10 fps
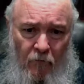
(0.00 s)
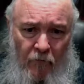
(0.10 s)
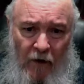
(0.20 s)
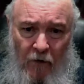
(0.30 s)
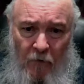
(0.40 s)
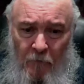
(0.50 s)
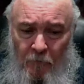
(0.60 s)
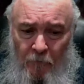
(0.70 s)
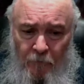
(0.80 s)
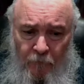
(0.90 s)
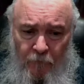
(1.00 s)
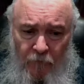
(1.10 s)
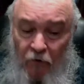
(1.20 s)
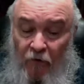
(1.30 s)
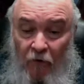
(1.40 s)
Now,
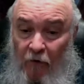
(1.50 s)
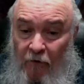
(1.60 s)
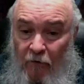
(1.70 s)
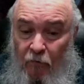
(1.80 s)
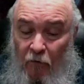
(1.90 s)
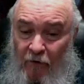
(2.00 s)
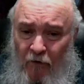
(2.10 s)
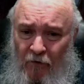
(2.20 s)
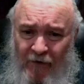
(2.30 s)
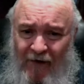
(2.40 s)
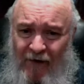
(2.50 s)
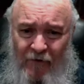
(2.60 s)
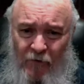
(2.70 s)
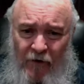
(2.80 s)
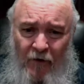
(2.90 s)
you can argue the point all day. I
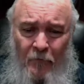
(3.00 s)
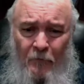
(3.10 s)
don't care.